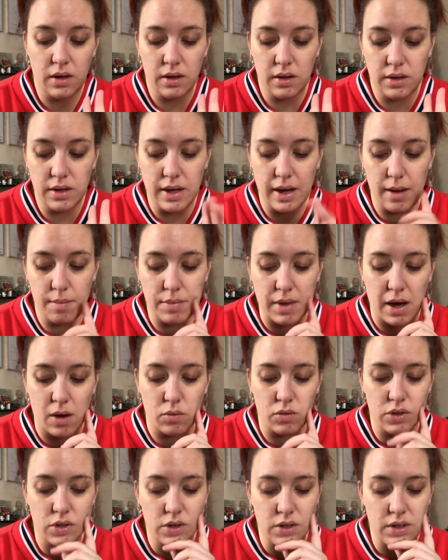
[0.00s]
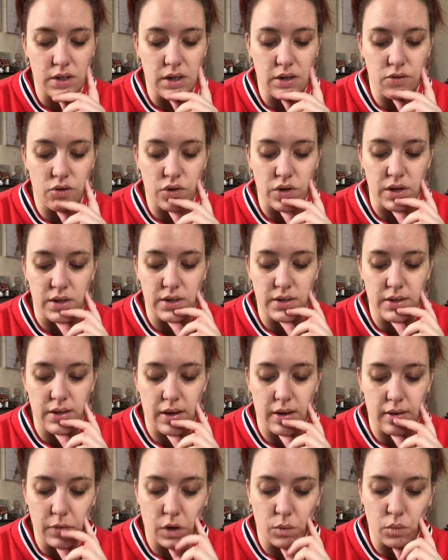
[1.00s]
yeah, that was
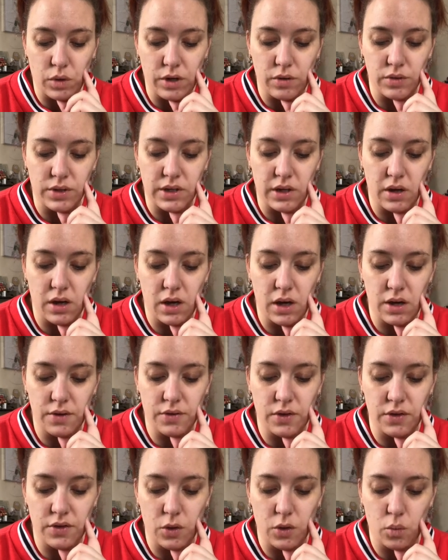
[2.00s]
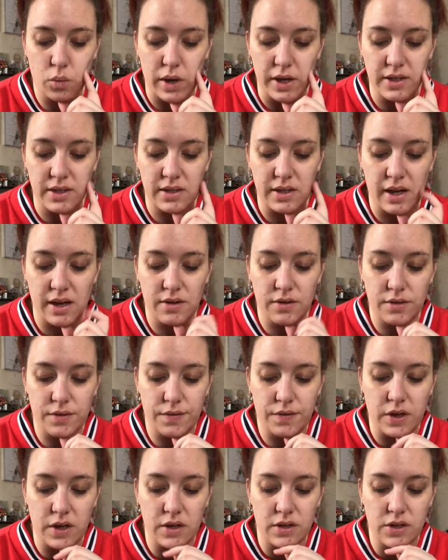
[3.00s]
interesting. We also heard that the West End
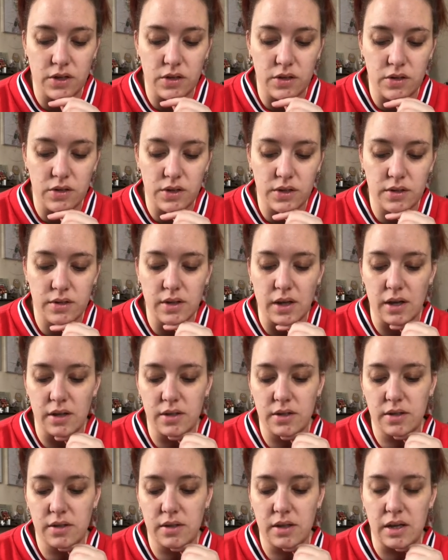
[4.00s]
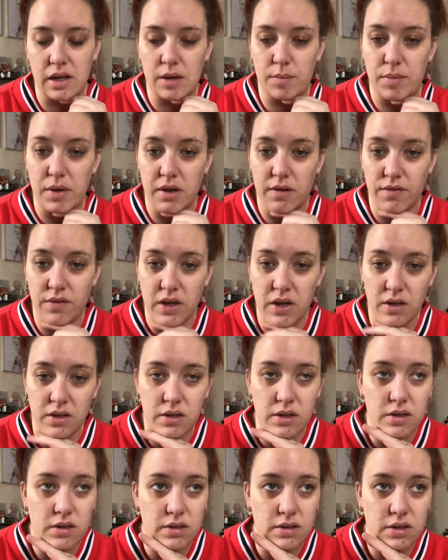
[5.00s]
theatres, that's the big
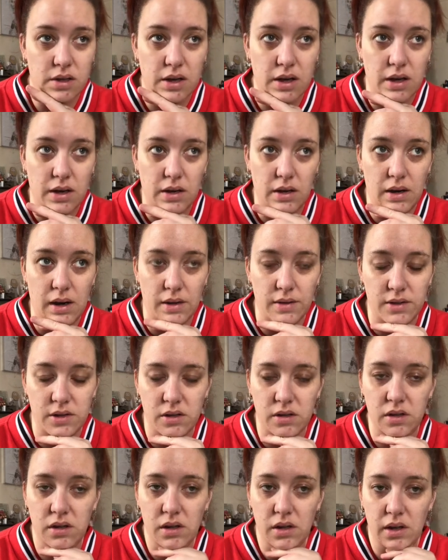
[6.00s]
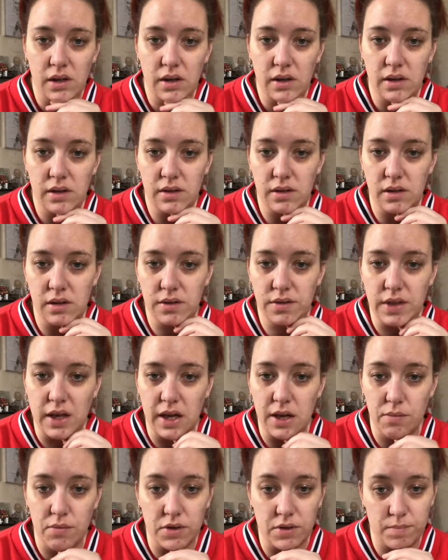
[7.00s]
theatres in London, that they
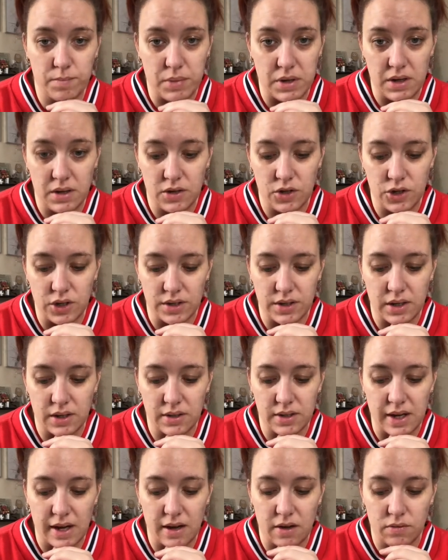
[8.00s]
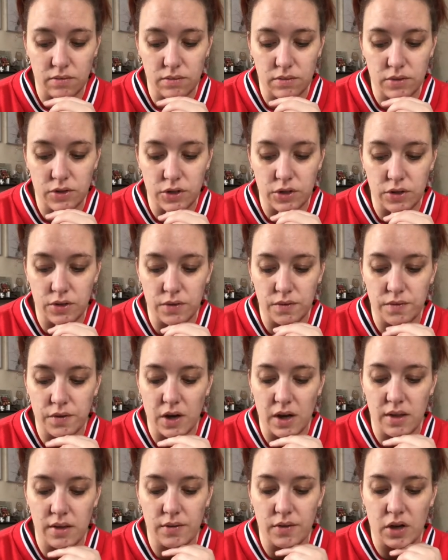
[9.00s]
would be shutting down to
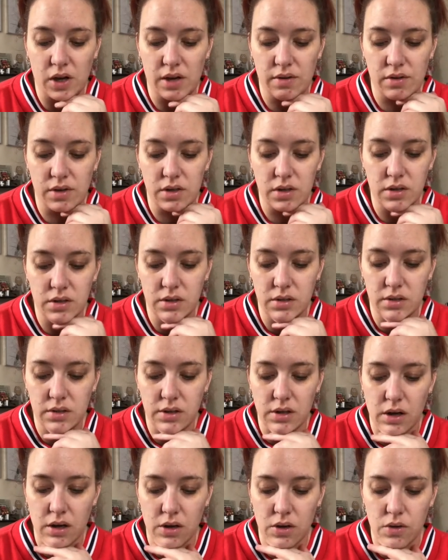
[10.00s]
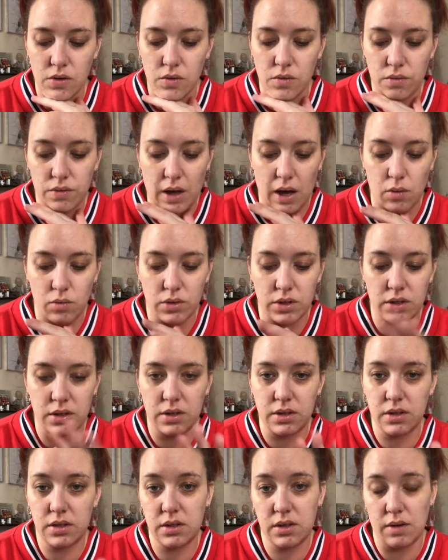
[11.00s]
fight the virus. So that was
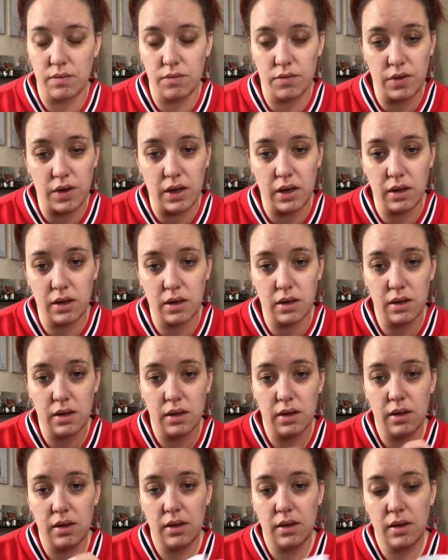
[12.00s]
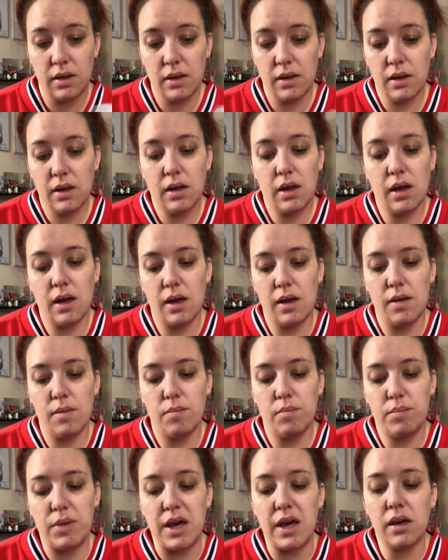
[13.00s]
something
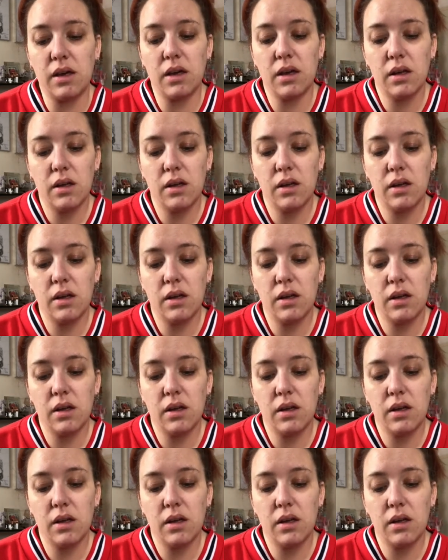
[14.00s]
big.